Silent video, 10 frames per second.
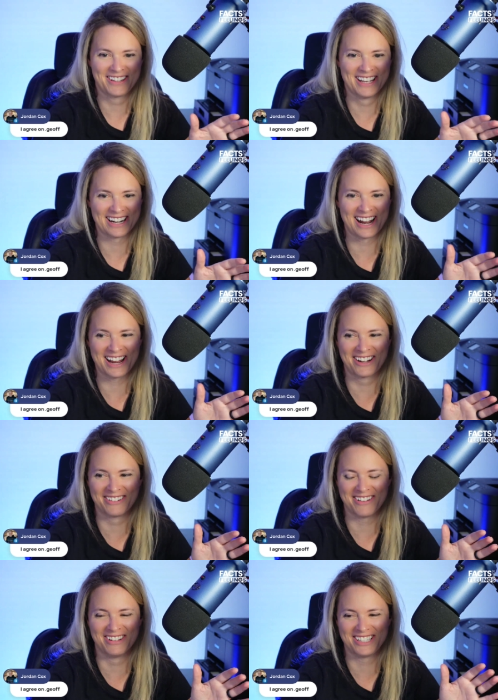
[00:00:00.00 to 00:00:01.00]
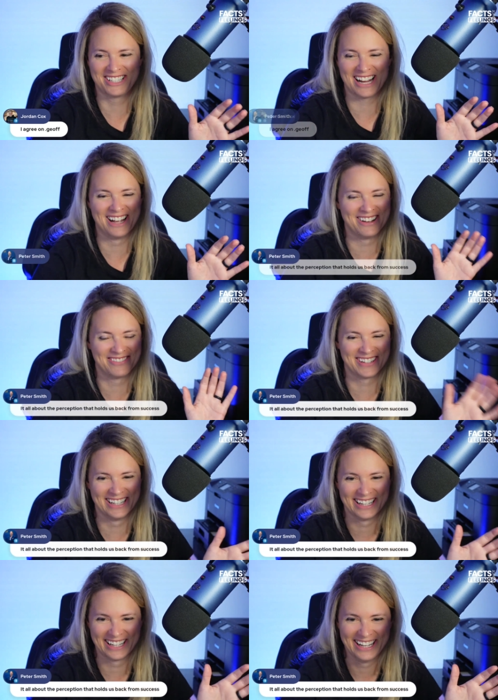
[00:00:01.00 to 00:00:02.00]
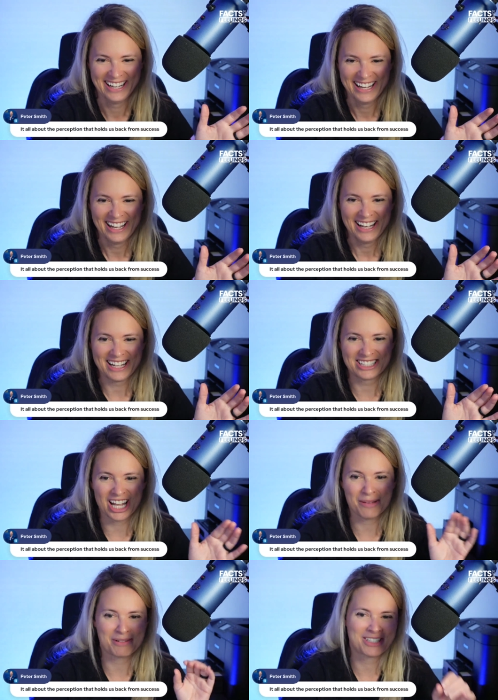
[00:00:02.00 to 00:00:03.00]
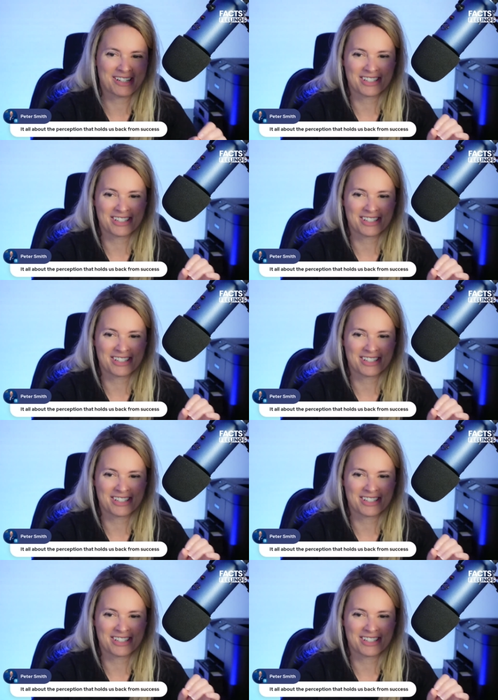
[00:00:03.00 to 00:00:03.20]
God, I agree with Jeff. It's all a perception